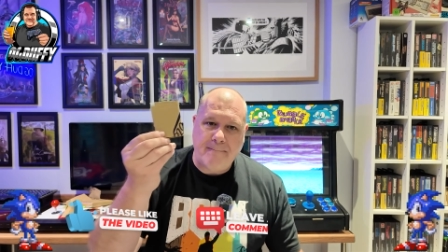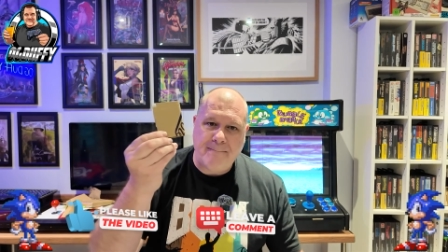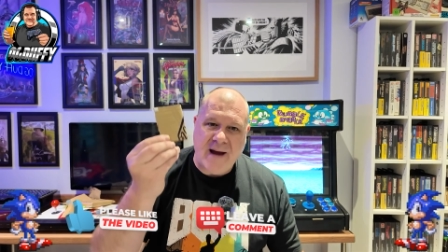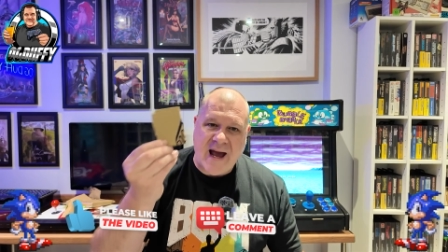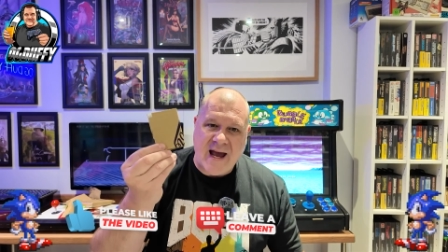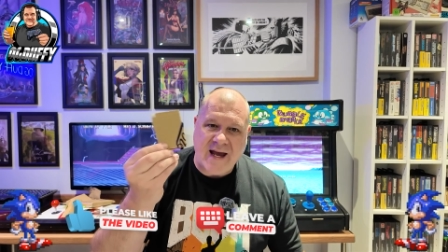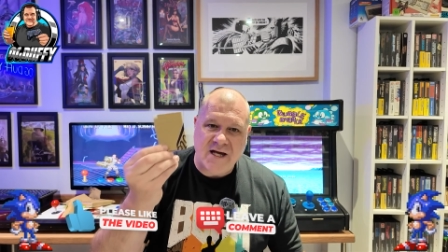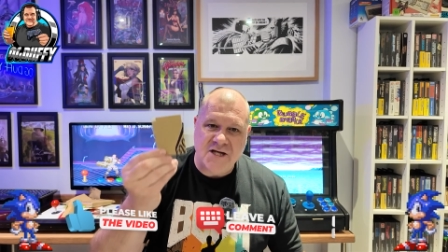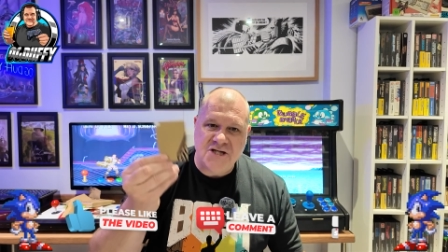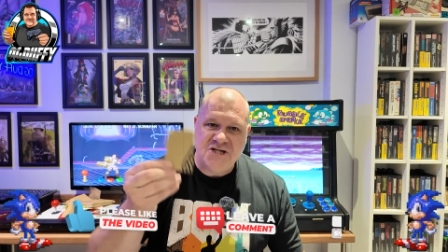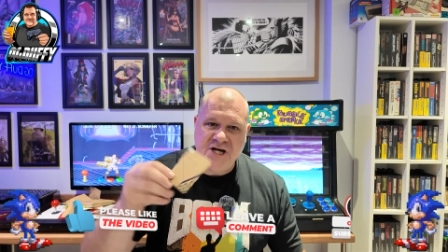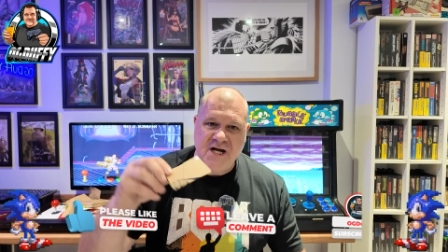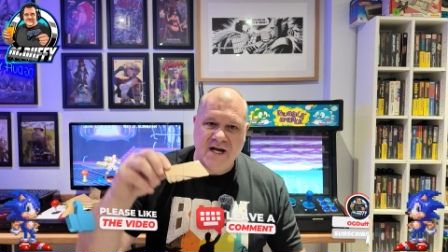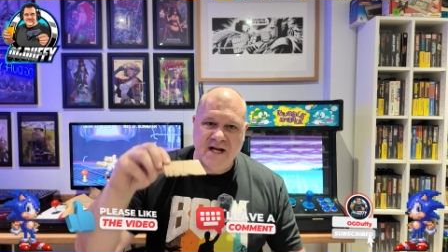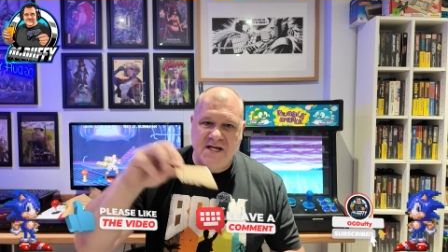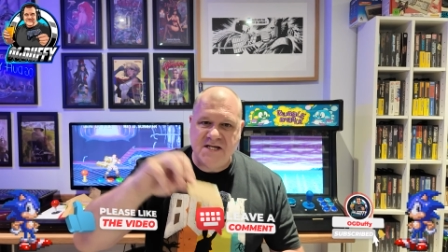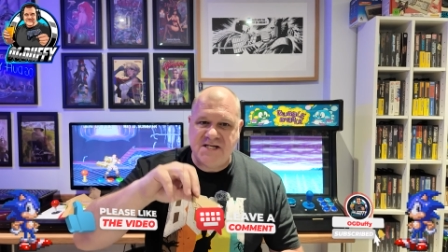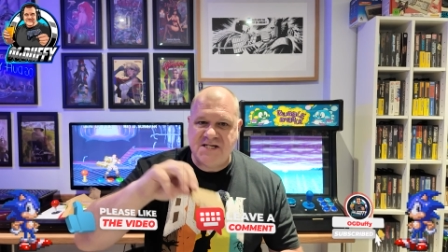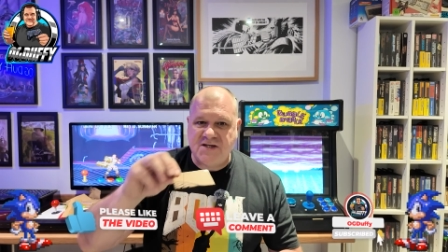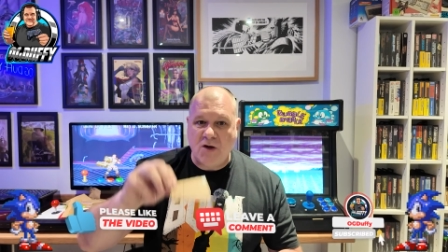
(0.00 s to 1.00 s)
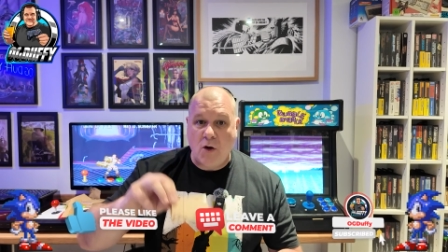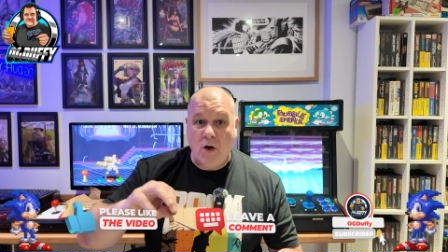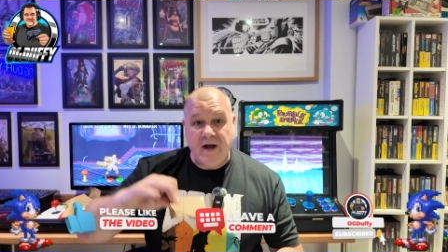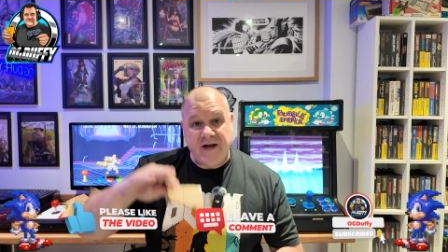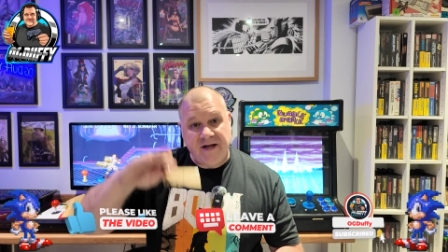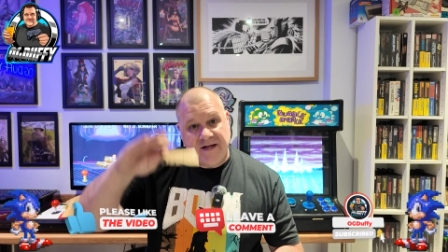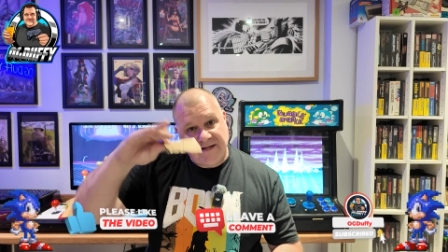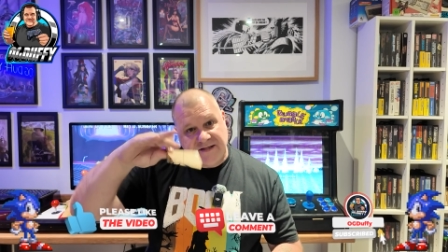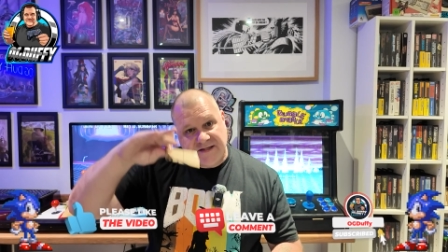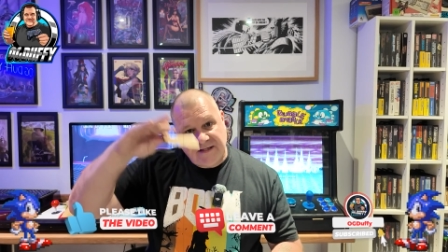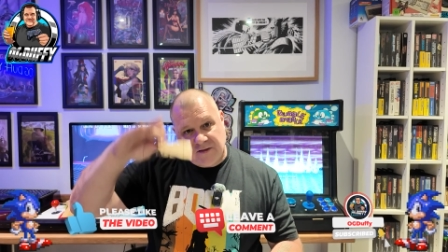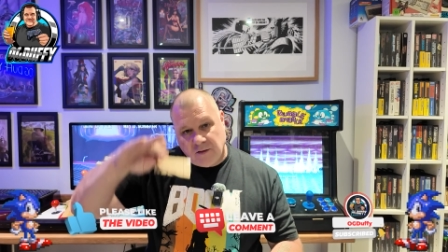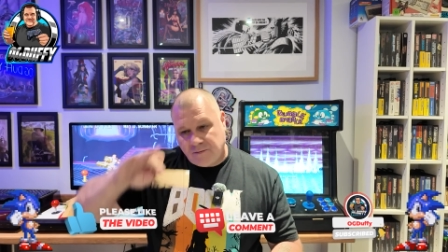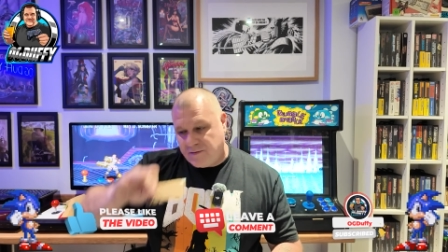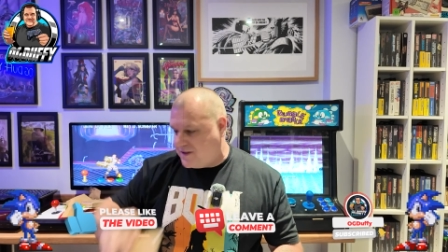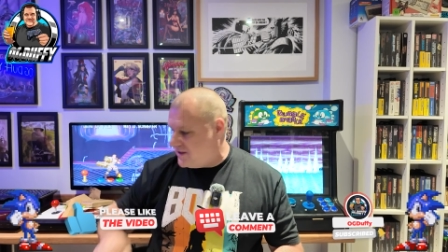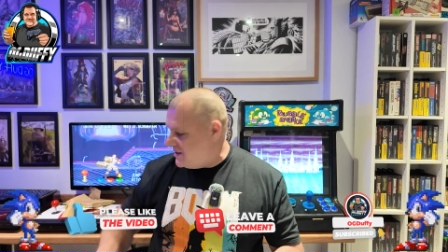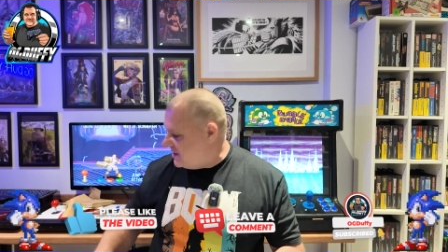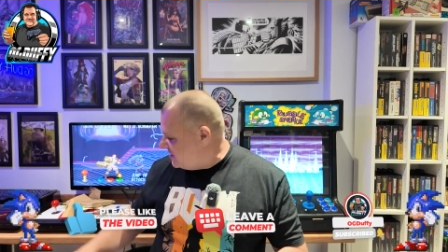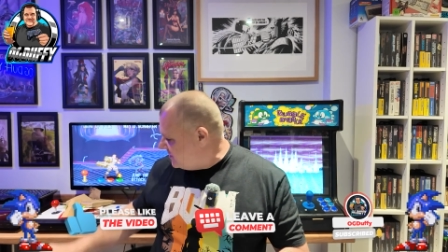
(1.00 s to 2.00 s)
packaging inside it to stop
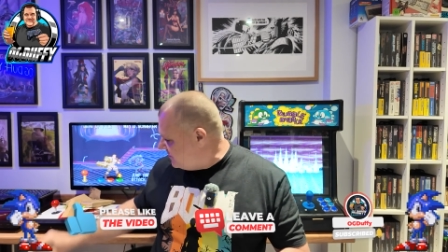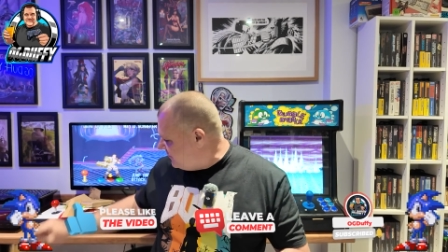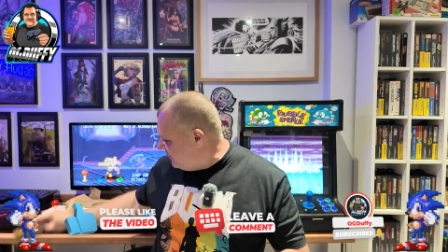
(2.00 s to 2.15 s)
the disc